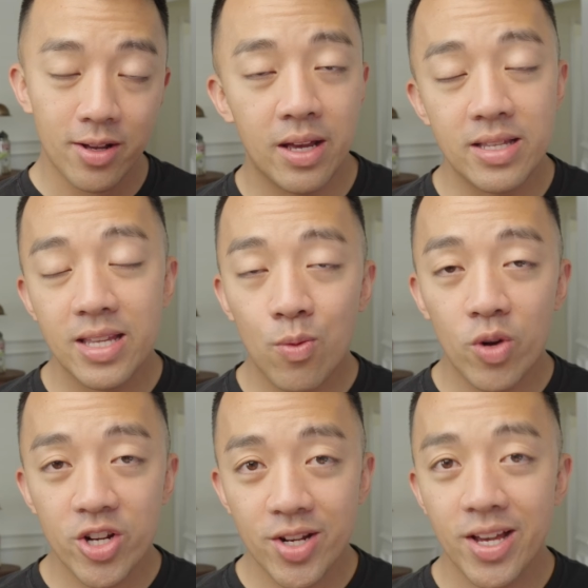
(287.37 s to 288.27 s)
Instead, what
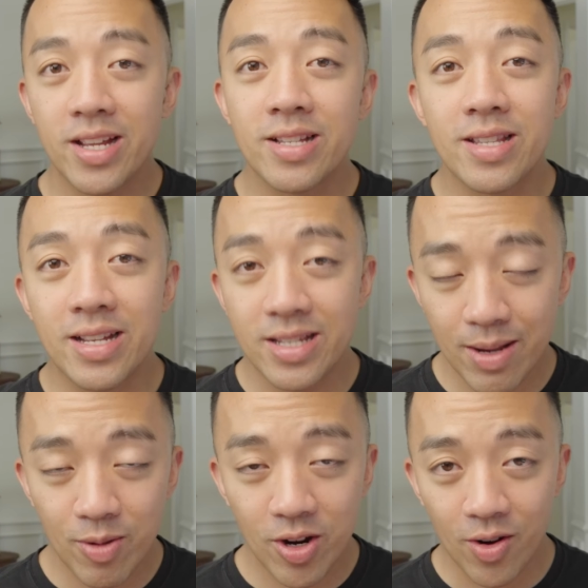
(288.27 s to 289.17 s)
you should get is a
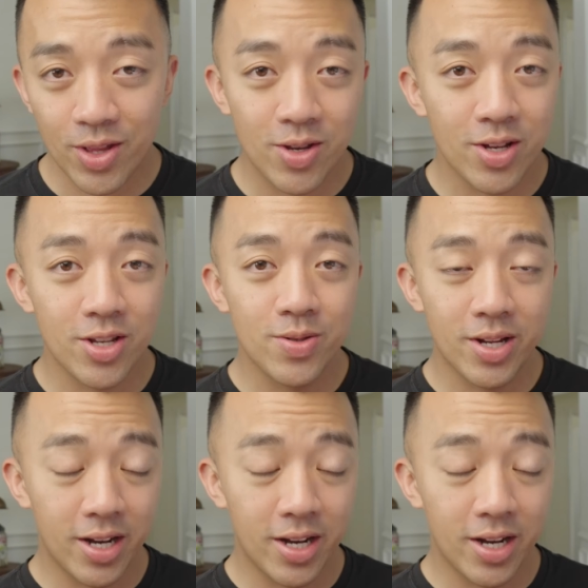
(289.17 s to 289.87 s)
debit card that you can use at